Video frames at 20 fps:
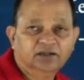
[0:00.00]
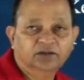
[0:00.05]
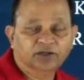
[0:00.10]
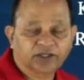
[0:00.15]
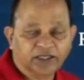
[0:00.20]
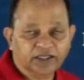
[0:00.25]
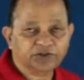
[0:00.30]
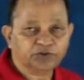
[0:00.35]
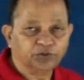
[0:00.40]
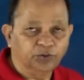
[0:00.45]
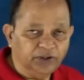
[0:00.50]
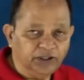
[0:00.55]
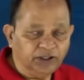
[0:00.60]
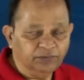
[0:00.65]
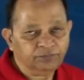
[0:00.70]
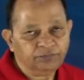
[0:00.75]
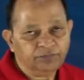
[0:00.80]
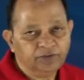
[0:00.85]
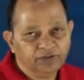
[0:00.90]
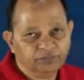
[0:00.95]
Okay,
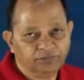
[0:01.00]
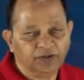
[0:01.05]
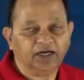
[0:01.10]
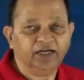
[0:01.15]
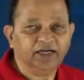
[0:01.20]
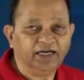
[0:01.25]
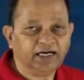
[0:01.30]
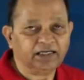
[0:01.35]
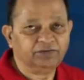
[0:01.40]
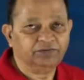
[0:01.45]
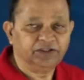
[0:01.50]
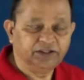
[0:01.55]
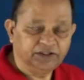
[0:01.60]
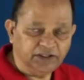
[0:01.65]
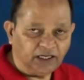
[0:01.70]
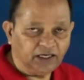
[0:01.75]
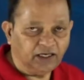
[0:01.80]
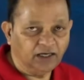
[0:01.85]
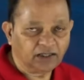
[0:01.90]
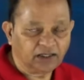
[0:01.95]
sodium will react with
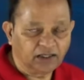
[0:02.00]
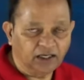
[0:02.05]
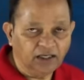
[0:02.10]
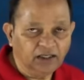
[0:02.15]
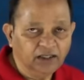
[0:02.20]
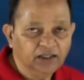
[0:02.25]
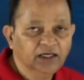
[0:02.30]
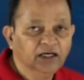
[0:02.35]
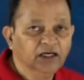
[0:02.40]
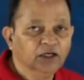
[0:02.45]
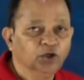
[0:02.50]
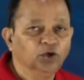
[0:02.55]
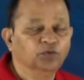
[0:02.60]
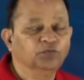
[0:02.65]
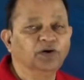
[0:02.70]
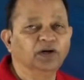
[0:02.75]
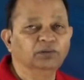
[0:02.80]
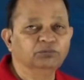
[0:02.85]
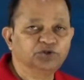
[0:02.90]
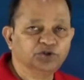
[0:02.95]
ethyl alcohol to
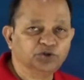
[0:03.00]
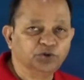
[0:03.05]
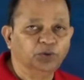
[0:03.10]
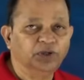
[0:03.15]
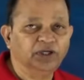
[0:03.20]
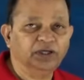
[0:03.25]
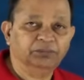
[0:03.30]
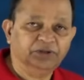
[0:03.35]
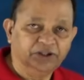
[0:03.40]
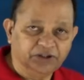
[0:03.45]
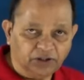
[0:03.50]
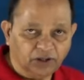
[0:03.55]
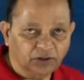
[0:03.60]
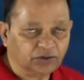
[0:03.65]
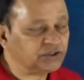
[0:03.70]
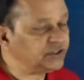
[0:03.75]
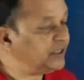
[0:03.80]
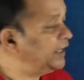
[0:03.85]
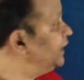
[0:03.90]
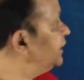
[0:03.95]
form sodium
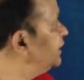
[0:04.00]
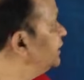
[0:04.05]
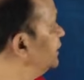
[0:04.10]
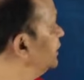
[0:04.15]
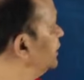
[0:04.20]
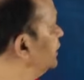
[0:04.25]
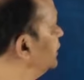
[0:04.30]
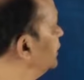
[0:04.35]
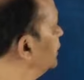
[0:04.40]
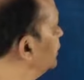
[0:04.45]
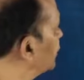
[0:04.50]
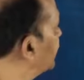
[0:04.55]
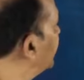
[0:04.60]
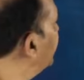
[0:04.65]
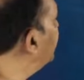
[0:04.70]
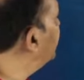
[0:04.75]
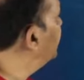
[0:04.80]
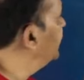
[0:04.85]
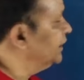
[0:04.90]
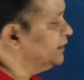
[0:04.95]
ethoxide.
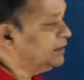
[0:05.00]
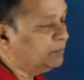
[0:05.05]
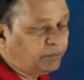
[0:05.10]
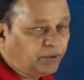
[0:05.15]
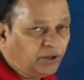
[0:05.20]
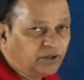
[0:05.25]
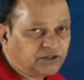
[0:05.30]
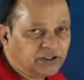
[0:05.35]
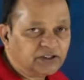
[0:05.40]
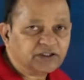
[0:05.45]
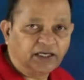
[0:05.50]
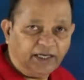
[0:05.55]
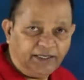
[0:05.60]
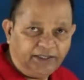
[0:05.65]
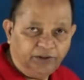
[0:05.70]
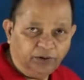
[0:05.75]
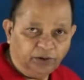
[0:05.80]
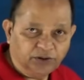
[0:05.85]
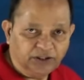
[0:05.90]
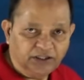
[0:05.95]
Okay, in the process
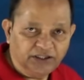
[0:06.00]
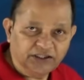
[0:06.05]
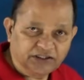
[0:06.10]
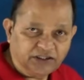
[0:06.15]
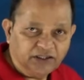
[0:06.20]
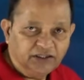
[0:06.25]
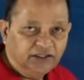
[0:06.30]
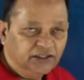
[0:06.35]
hydrogen is